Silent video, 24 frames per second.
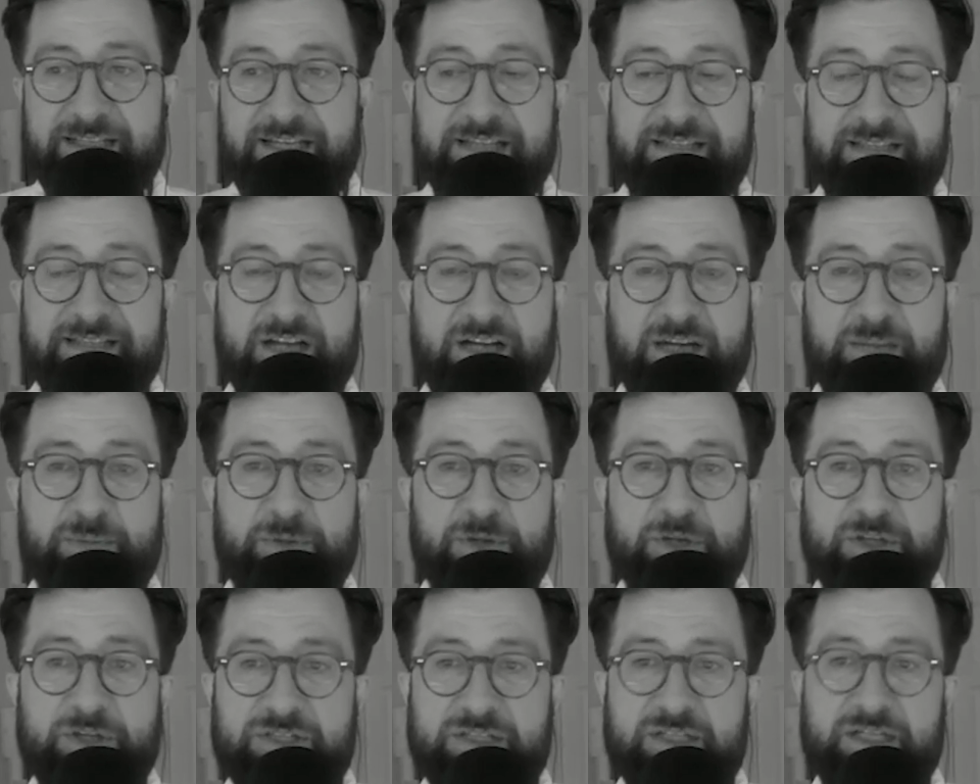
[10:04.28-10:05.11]
stuck
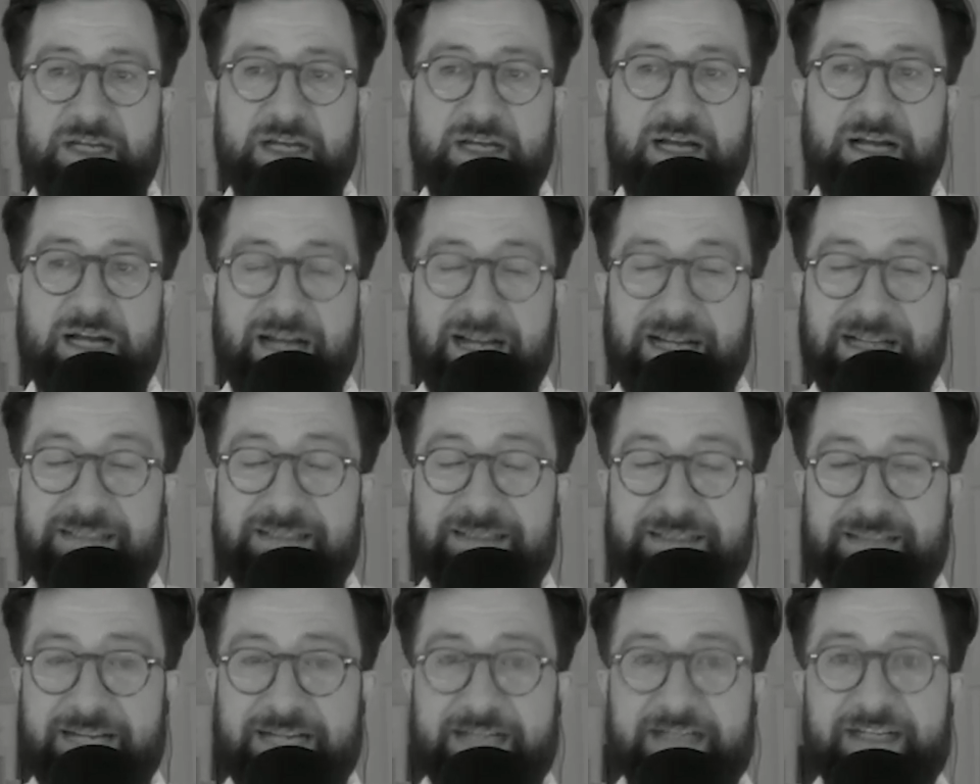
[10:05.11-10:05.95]
because I
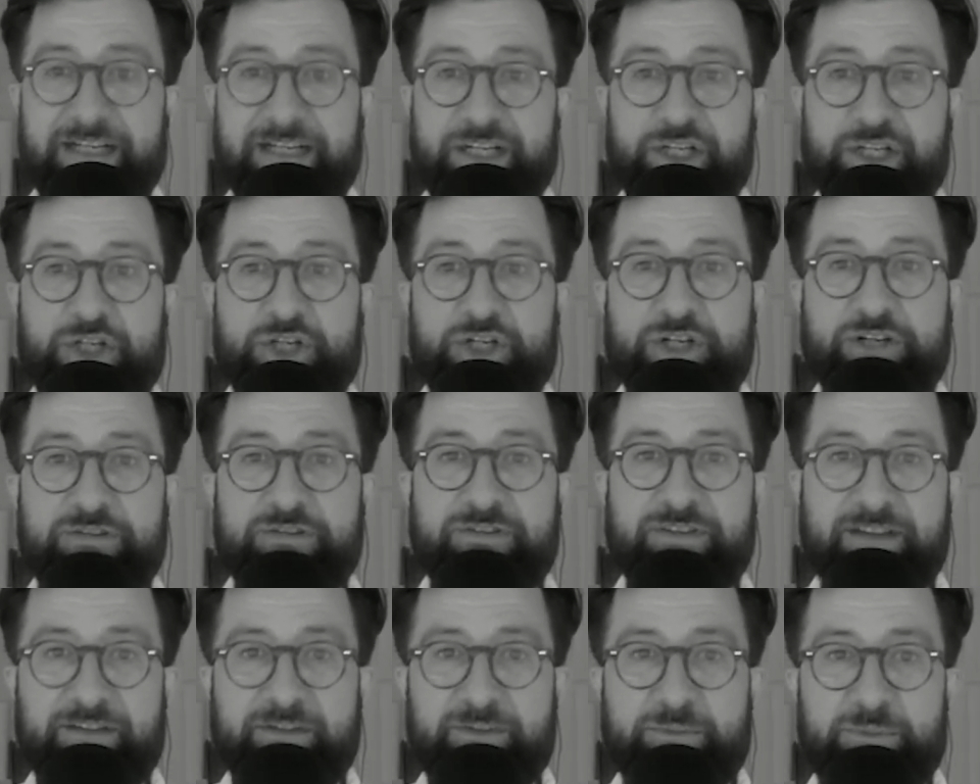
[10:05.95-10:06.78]
technically could
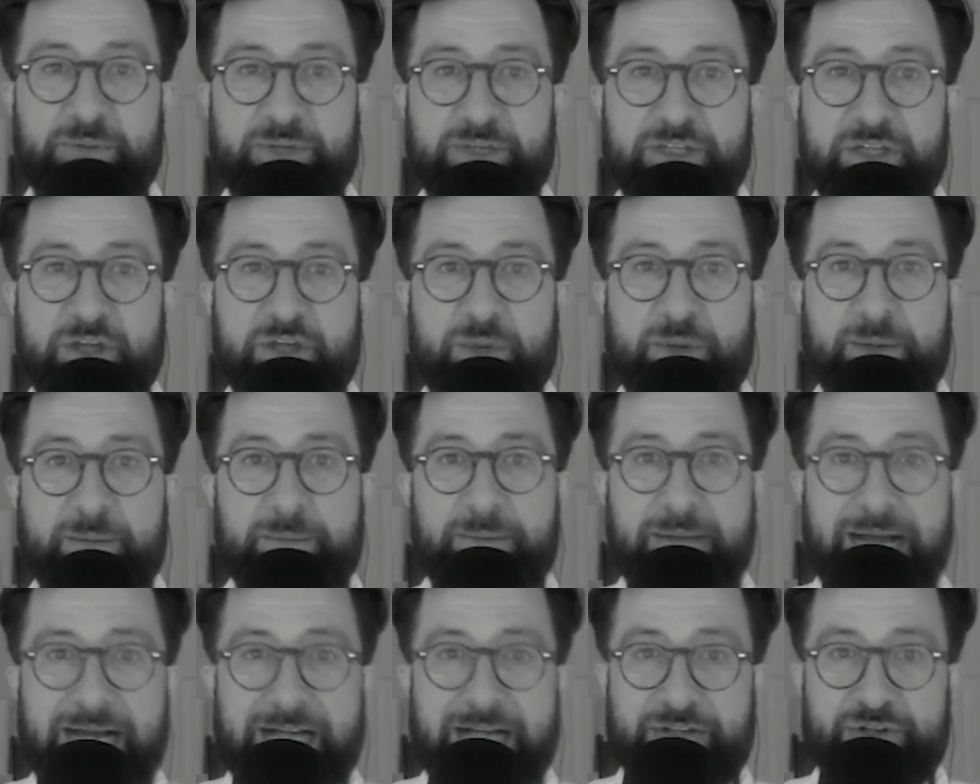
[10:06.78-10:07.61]
have left, but going
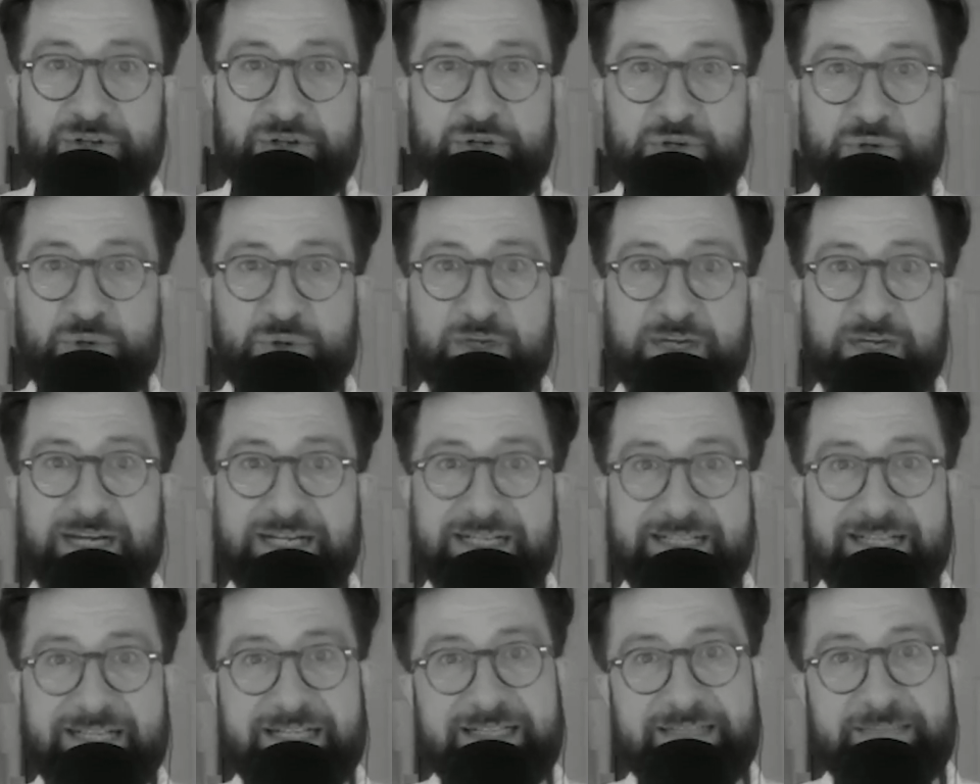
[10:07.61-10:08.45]
back to New York
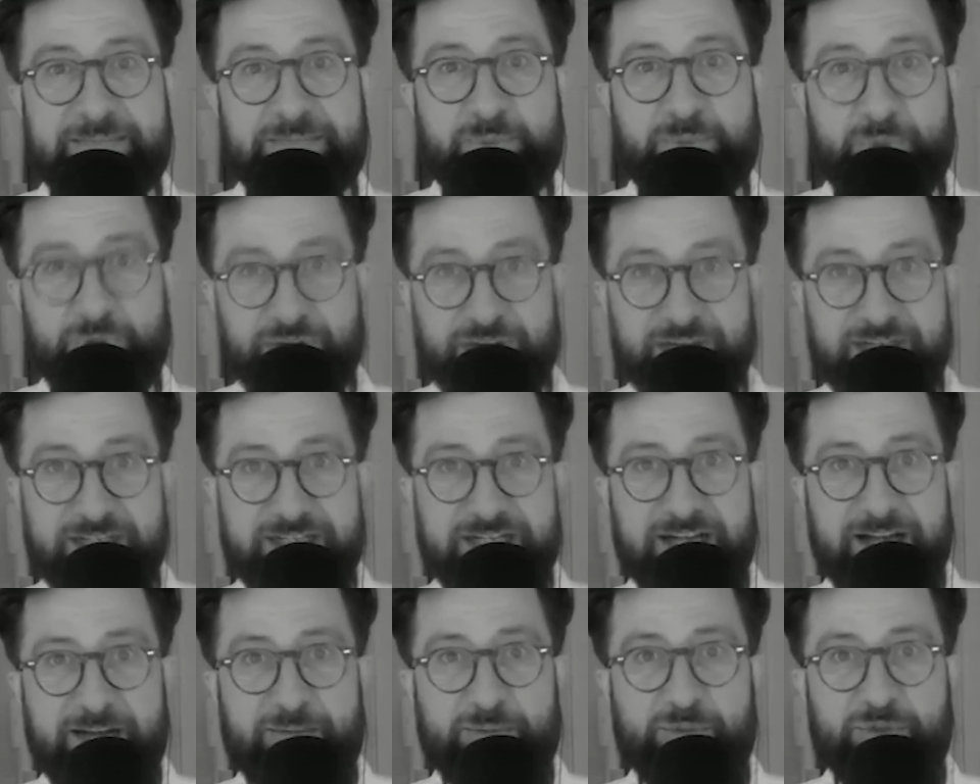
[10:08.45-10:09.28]
at that point in
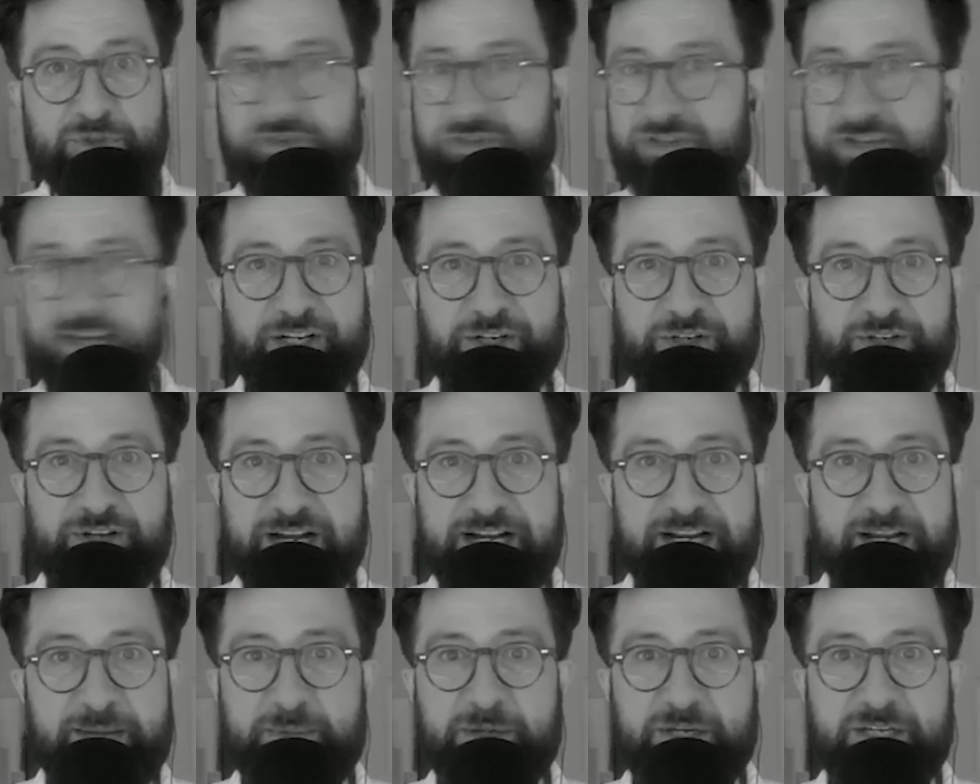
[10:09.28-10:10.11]
time was not a good
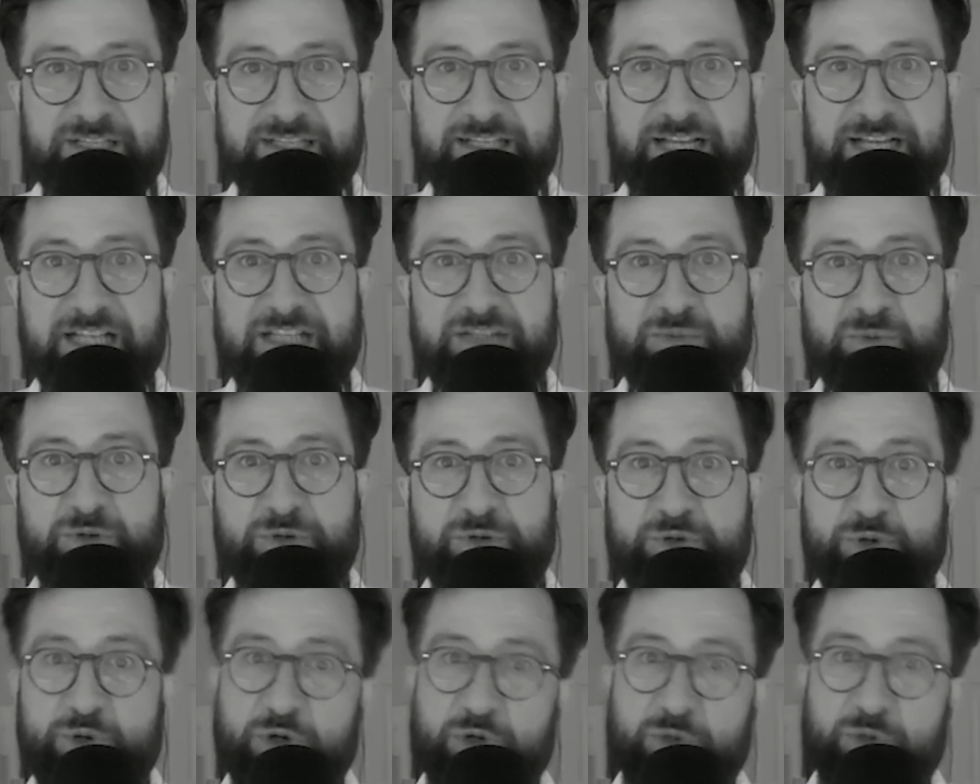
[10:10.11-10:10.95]
idea, because that's when
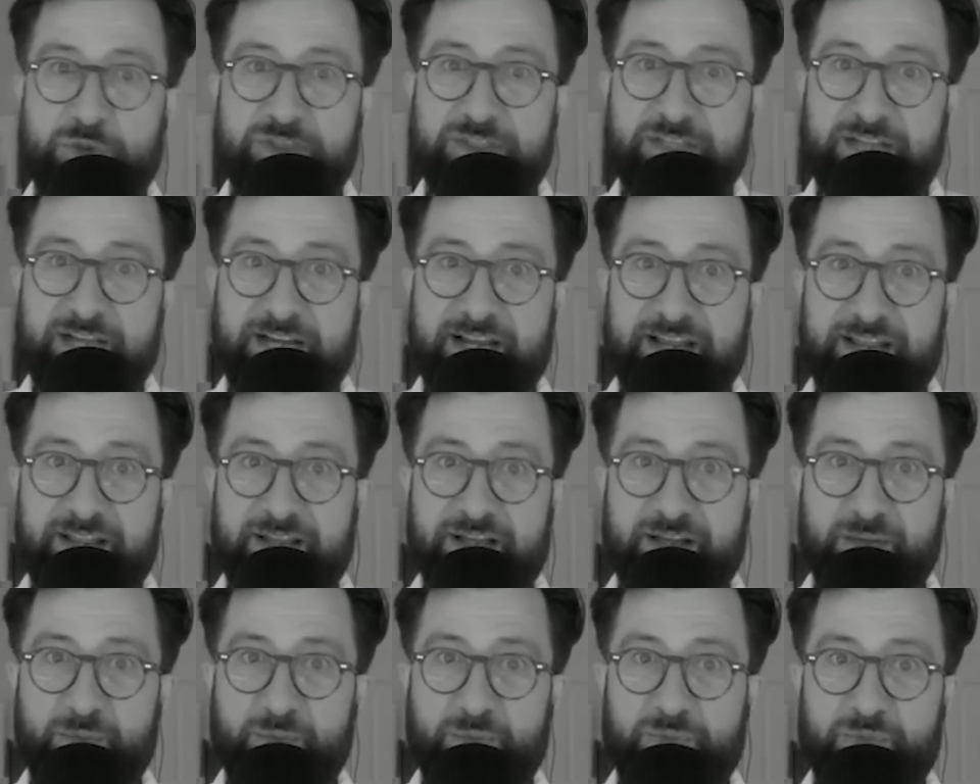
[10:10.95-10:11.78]
New York was kind of
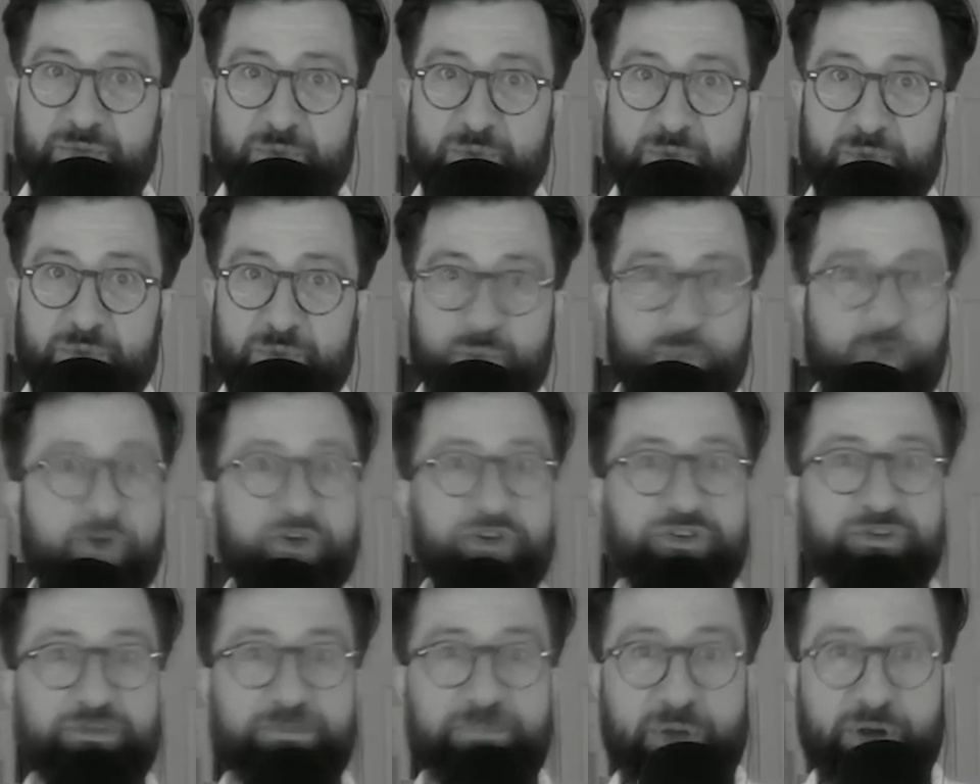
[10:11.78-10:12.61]
the
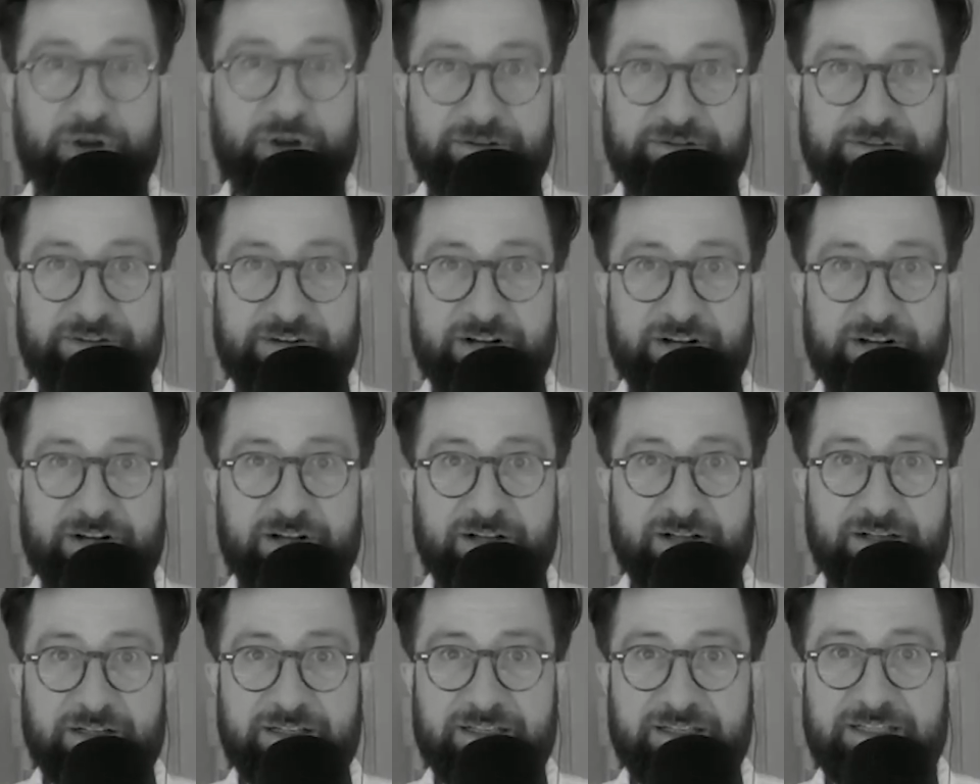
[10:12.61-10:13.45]
worst part of it
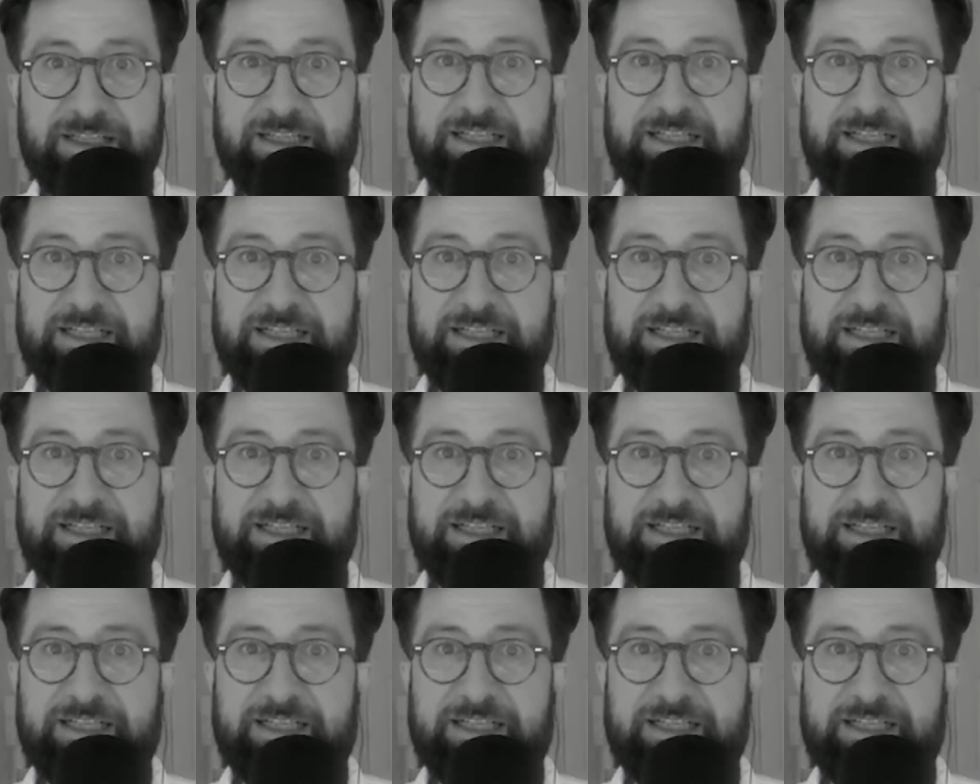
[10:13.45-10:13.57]
all.